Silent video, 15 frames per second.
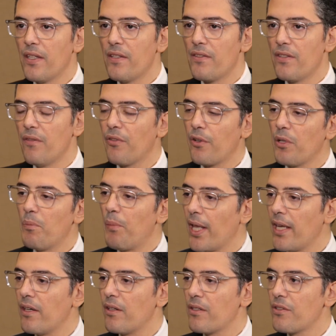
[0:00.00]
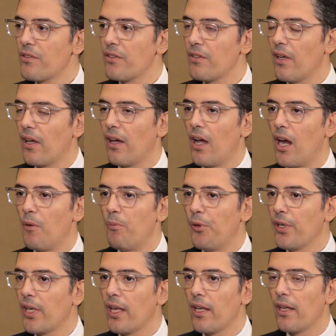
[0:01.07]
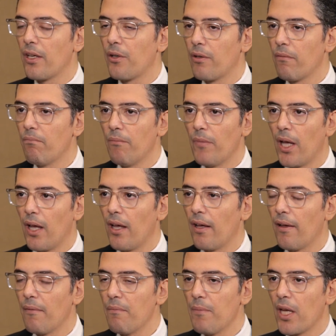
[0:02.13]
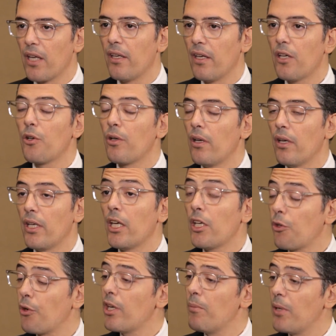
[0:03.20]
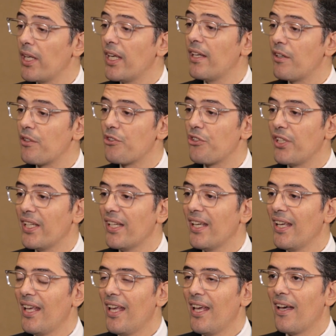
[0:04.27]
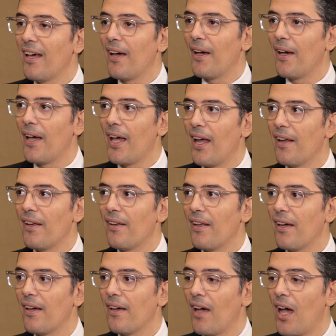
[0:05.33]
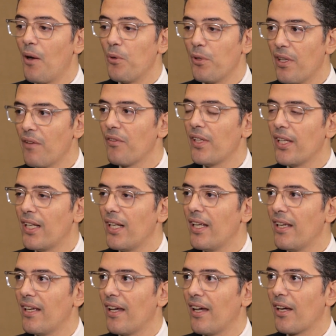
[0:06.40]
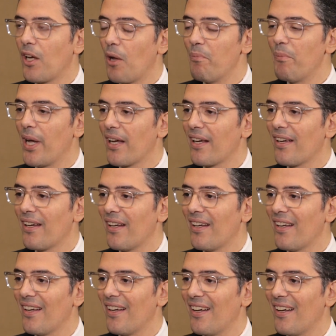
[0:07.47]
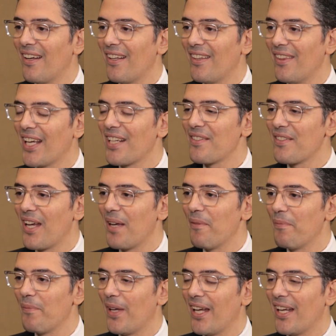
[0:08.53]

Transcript: these different players are bringing an incredible energy. And I would definitely come back next time.